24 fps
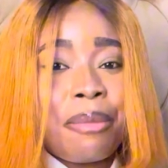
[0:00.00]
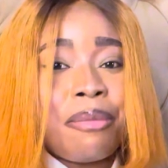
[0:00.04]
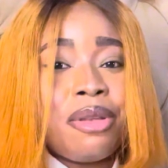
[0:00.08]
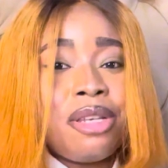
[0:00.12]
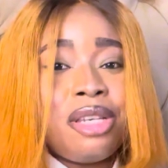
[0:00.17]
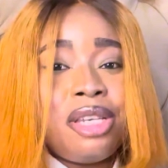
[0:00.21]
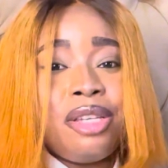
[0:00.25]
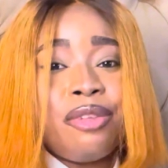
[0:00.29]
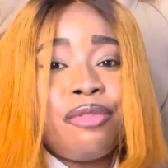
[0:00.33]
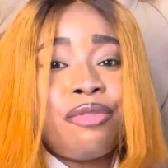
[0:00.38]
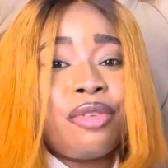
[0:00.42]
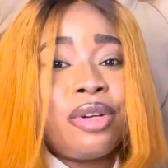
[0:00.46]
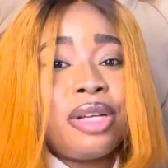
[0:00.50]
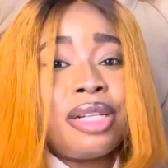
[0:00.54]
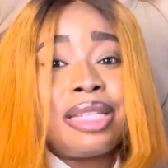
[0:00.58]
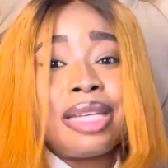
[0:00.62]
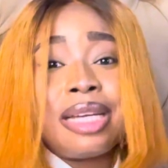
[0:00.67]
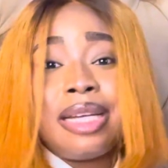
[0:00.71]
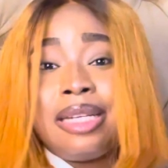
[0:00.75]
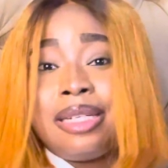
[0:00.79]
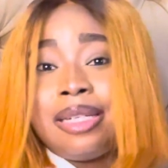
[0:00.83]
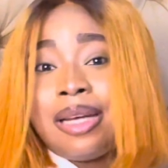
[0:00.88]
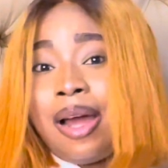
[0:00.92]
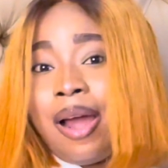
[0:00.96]
be
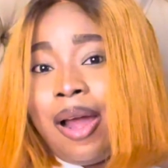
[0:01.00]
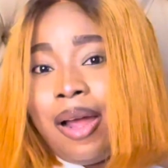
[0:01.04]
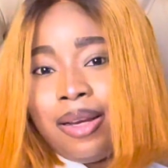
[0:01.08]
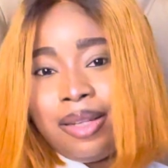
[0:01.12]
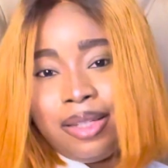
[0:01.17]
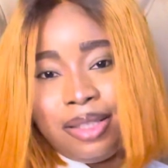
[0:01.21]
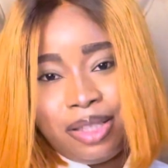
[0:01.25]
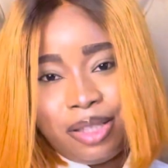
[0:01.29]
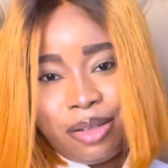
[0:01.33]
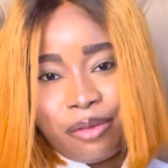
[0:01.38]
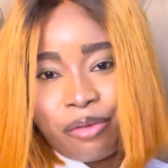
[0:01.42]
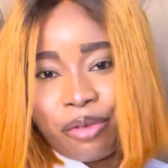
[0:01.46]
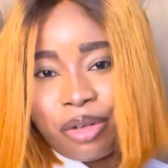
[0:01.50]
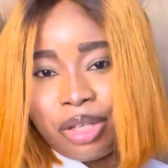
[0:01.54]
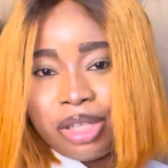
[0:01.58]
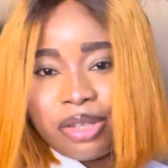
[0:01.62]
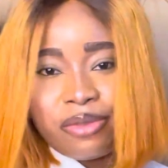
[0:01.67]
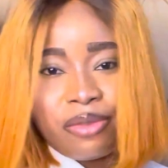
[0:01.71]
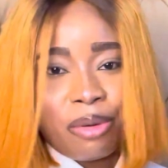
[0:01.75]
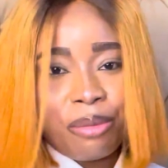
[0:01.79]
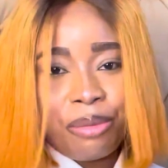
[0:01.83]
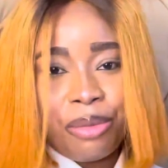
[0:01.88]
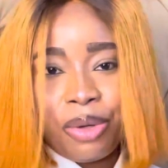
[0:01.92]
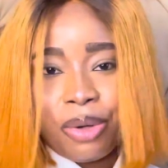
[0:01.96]
different, entirely
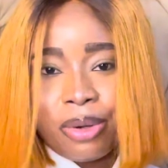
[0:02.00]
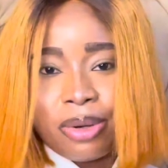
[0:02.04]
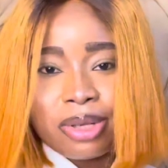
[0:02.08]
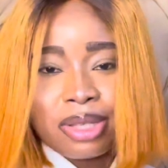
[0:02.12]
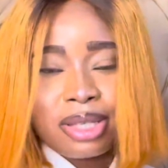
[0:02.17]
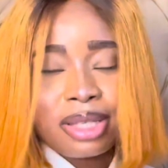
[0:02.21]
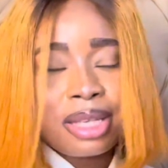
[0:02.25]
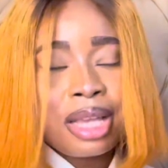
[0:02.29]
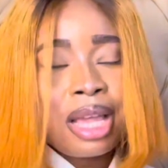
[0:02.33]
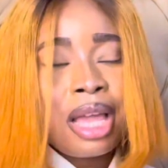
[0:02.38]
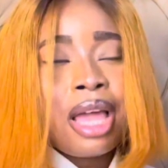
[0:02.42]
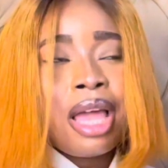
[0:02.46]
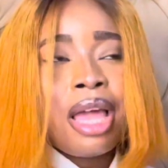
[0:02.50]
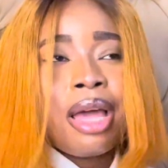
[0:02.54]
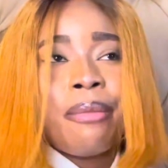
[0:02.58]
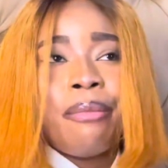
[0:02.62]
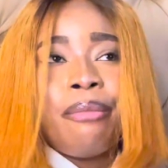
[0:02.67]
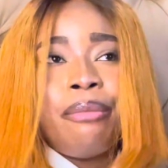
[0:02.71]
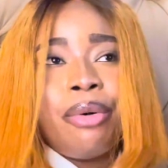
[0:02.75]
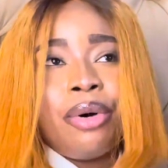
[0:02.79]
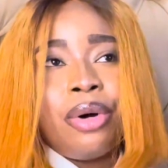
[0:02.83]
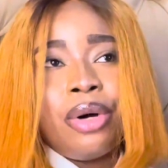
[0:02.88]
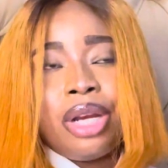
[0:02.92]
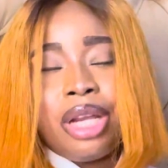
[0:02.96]
different from yours,
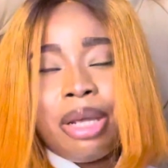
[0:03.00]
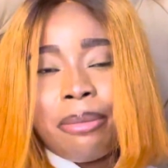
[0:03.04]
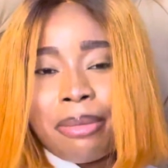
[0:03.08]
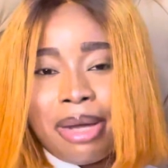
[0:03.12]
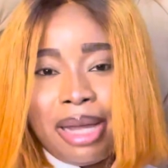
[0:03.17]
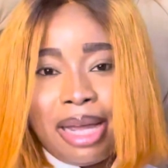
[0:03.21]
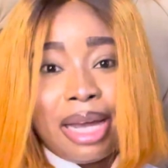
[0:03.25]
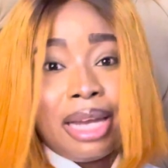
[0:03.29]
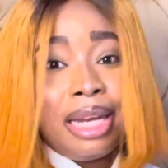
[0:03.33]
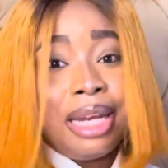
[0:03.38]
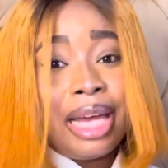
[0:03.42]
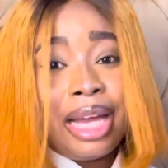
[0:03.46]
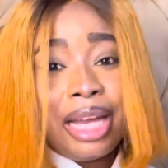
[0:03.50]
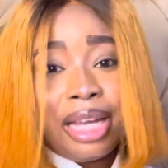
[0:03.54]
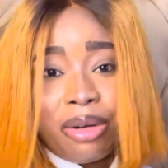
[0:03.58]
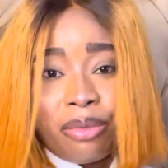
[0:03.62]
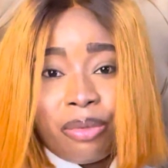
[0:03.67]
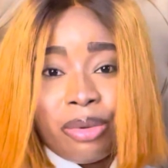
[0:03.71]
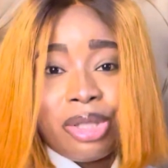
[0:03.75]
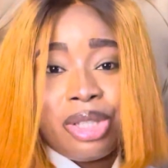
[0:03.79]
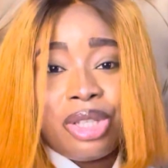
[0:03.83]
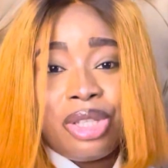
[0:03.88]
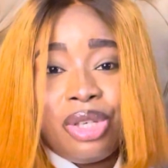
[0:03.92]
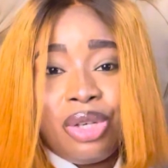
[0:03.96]
but it might
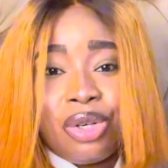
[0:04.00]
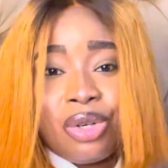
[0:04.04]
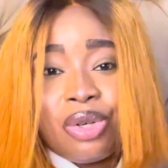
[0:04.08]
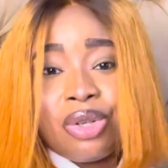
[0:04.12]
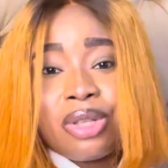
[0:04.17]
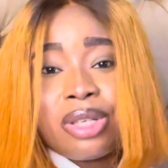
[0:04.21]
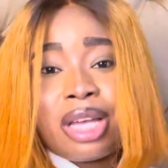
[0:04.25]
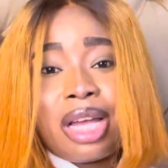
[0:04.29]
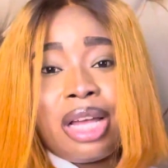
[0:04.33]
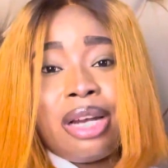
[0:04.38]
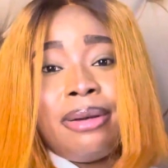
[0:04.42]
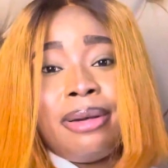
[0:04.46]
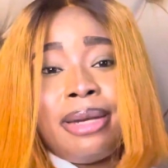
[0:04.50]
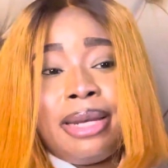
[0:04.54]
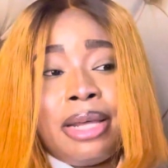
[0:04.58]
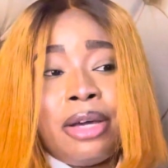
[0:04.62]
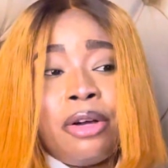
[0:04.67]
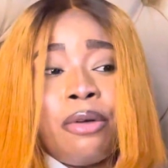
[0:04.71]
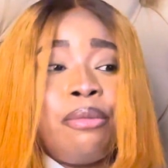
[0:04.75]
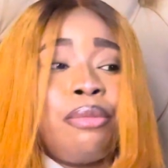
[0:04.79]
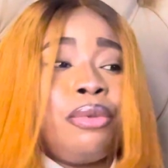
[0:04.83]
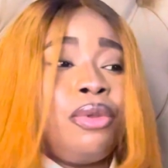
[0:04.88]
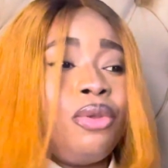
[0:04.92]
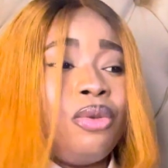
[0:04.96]
align with yours and
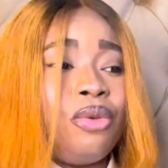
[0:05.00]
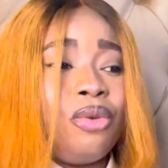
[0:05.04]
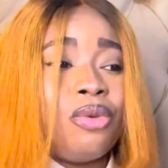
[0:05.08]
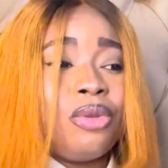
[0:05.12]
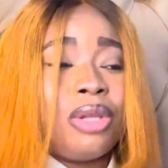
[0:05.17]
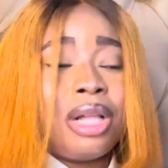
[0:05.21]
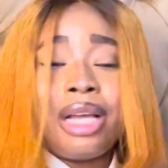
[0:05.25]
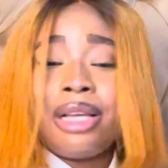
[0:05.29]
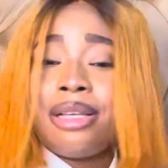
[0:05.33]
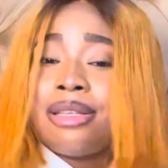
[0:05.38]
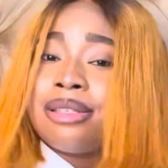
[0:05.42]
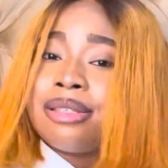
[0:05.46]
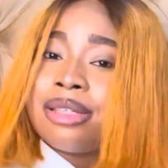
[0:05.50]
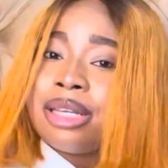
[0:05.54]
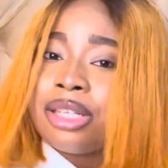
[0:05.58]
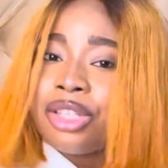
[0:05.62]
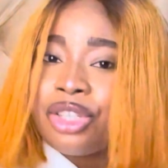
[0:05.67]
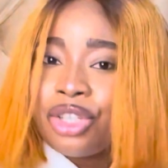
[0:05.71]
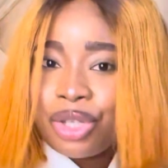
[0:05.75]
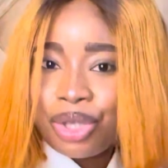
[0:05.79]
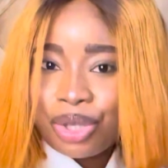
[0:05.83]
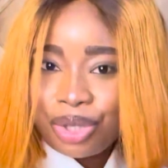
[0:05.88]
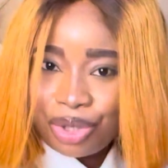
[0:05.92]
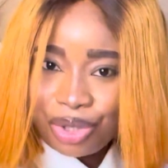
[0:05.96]
help you like
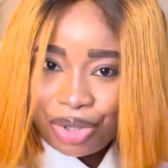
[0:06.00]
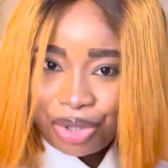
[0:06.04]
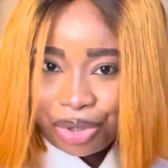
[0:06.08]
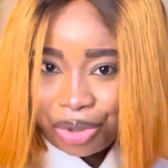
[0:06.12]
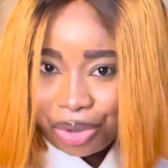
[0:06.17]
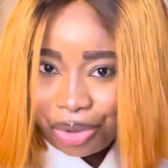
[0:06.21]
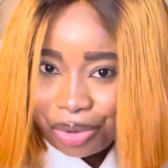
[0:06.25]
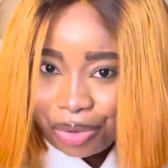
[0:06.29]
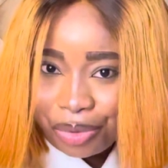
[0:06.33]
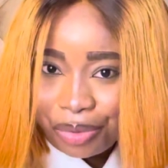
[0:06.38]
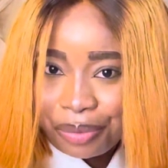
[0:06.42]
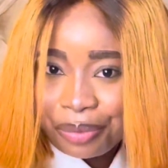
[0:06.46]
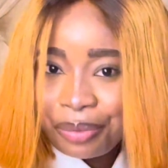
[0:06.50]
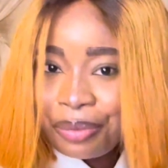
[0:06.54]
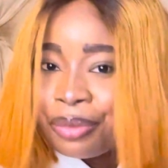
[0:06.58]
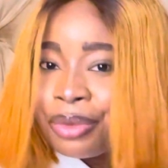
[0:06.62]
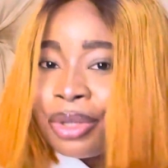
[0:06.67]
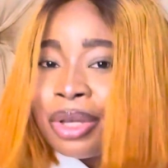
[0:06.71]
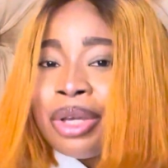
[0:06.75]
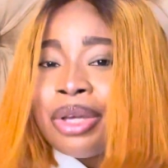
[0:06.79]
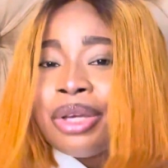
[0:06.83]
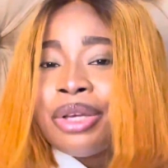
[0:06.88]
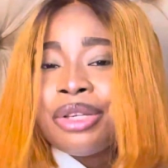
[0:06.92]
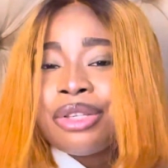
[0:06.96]
set yours too.
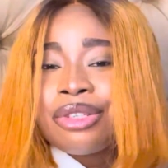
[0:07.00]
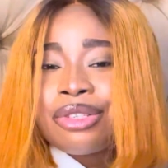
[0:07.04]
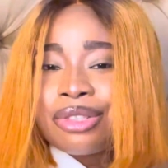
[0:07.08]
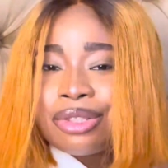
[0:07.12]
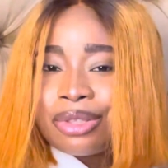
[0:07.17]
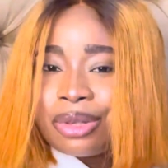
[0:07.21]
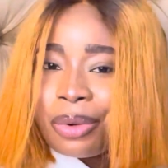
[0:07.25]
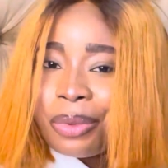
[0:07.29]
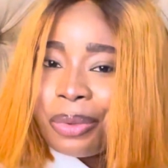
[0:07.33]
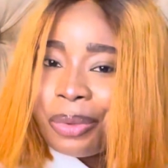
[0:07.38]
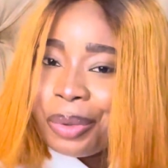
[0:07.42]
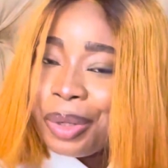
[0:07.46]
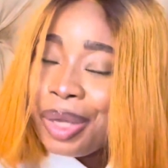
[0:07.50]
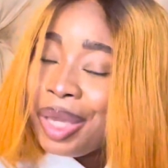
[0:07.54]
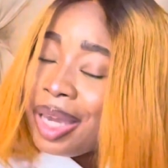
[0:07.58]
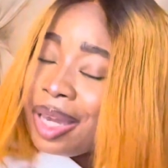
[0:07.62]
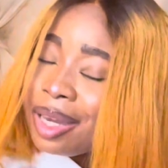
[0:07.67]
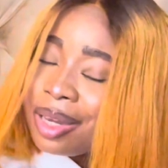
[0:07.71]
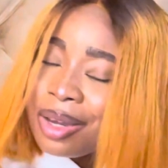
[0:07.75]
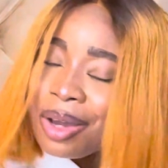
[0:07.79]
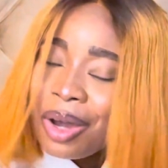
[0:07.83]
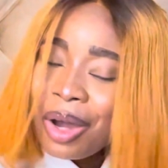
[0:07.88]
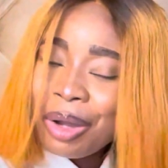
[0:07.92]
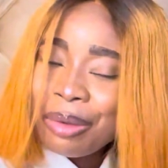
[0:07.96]
So
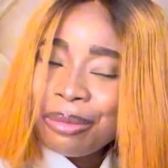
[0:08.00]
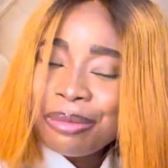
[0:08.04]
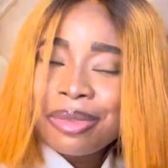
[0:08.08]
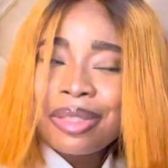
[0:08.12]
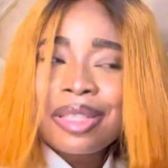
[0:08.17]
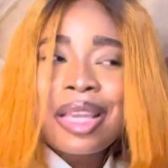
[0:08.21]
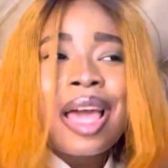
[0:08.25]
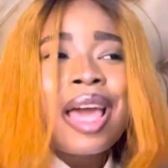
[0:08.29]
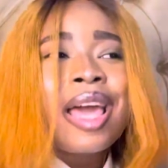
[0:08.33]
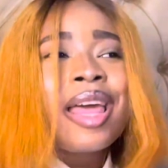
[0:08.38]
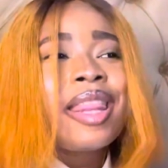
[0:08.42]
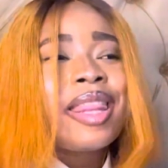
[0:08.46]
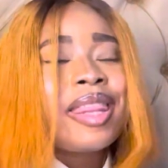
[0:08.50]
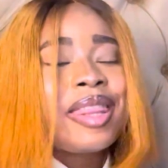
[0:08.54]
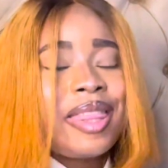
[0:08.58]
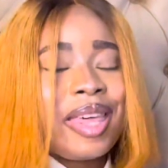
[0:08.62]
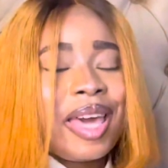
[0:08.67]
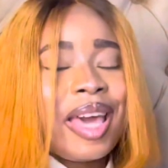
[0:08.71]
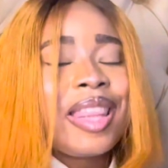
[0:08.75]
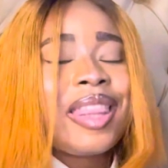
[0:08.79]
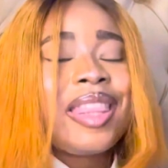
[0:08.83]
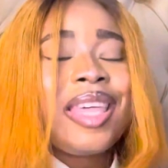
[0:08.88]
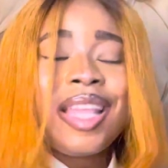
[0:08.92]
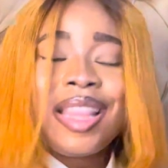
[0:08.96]
here comes
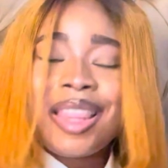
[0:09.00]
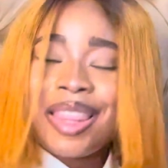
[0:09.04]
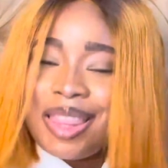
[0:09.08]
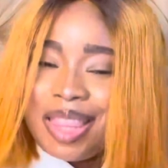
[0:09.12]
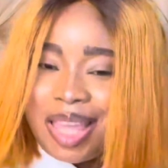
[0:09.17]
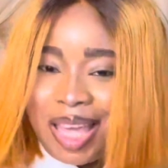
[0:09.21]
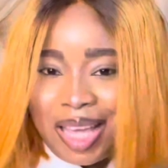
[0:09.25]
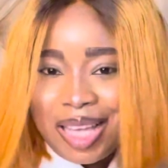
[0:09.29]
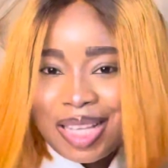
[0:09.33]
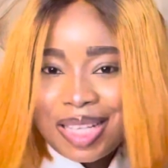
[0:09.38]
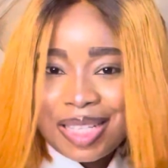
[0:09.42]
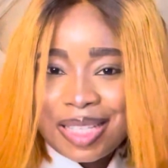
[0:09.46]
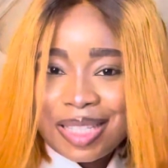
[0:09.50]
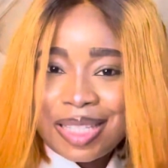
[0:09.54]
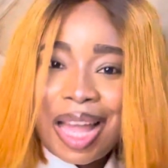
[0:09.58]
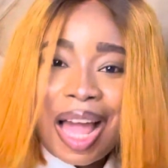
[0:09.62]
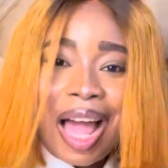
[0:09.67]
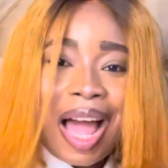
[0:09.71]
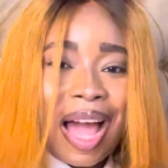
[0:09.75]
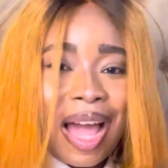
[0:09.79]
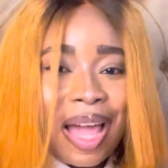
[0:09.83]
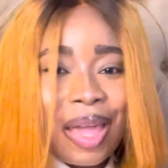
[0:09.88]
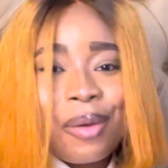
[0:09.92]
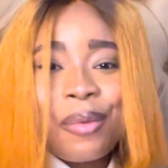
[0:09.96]
30 things
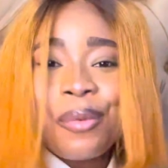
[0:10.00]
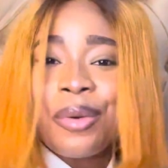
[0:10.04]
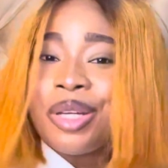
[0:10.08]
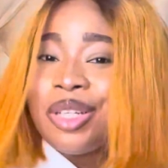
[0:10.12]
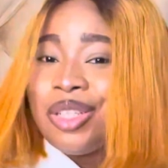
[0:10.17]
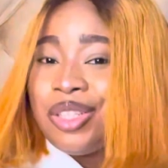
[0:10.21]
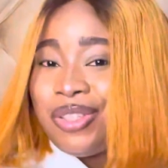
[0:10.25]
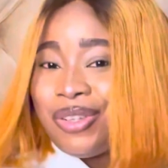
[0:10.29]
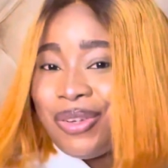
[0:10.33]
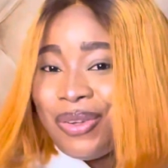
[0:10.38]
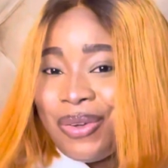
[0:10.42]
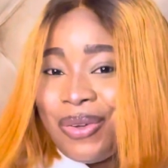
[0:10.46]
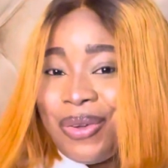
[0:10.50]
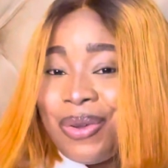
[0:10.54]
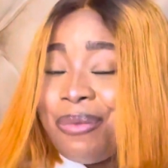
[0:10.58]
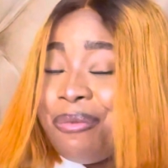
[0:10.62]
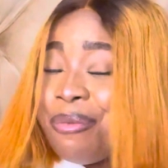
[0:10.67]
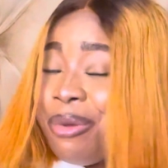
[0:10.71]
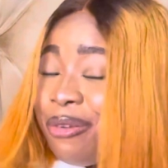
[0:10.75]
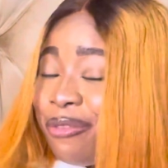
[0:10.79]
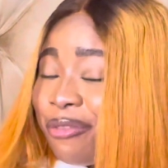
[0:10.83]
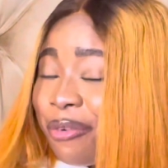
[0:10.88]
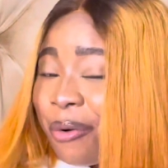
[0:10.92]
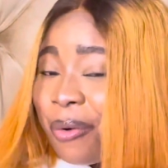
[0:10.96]
I want to do
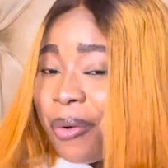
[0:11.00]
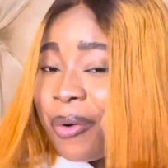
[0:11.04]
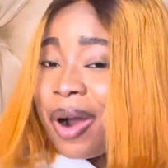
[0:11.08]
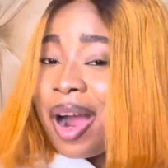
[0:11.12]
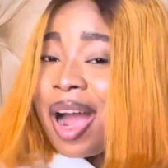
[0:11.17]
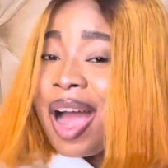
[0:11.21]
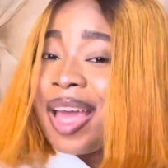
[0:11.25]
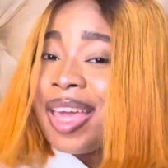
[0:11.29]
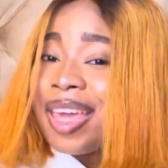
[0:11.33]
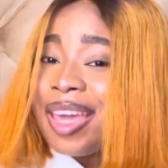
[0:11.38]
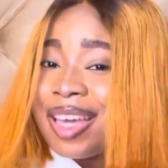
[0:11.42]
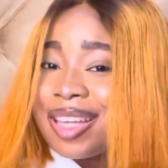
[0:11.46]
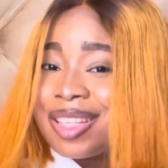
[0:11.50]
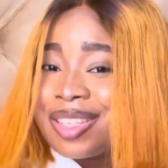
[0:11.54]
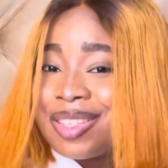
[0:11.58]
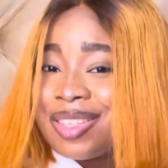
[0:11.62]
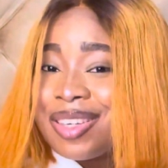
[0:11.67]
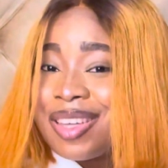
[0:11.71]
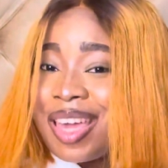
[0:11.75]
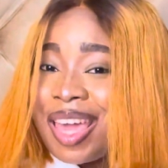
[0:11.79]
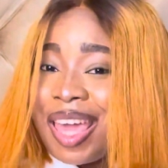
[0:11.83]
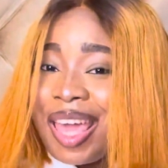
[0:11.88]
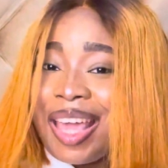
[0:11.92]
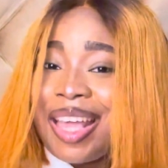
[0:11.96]
before I get to
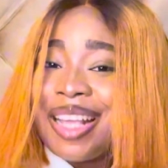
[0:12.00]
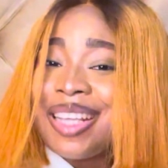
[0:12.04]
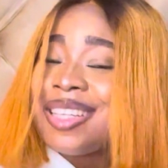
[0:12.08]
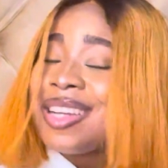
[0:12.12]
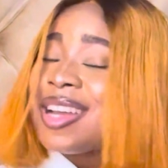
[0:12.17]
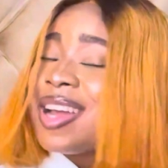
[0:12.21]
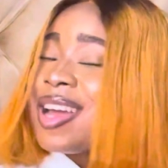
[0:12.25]
the age